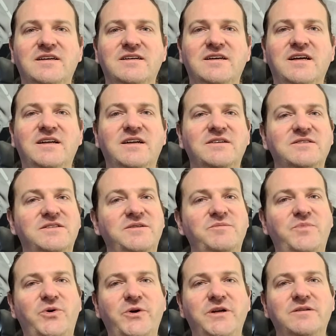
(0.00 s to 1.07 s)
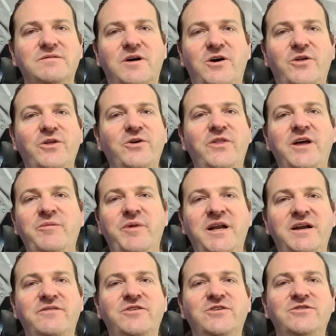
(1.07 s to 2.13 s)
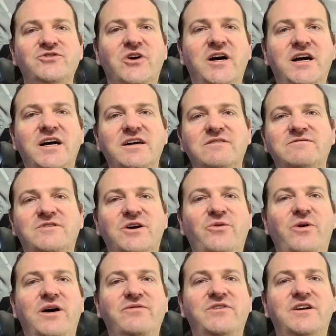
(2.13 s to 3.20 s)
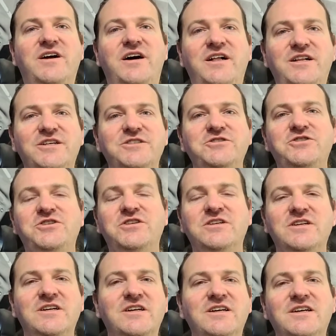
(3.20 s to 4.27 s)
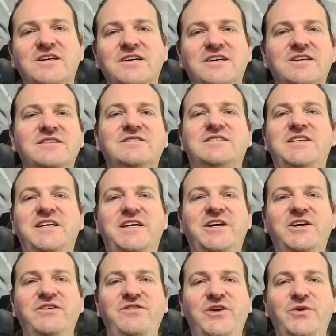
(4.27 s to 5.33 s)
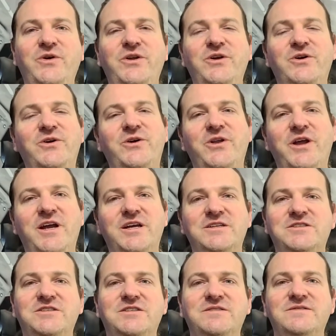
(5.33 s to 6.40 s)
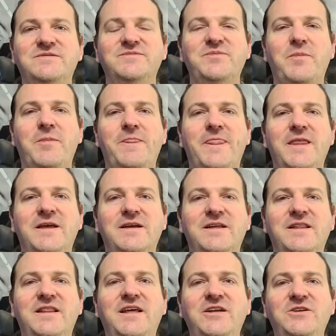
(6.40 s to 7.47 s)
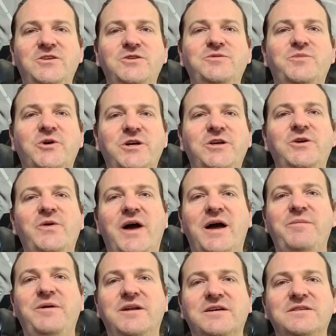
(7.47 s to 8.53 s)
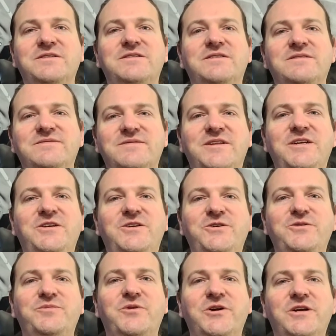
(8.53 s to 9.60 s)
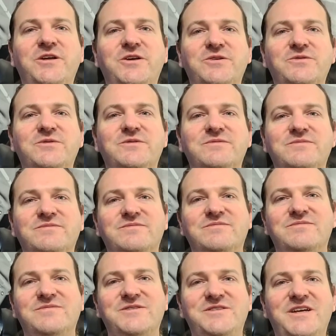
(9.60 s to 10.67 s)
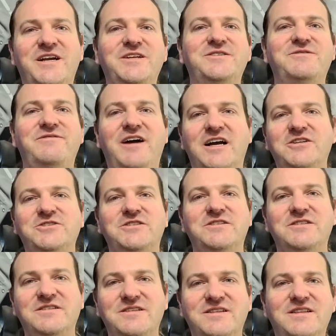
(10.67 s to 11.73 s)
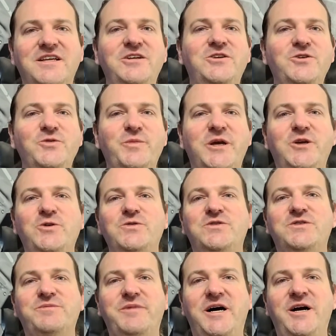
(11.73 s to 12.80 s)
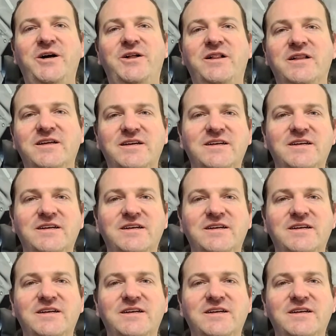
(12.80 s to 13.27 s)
And at some point, although they may never drive, go off to college, take care of you in your old age, they do bring you happiness. They do bring you satisfaction. They do make you smile.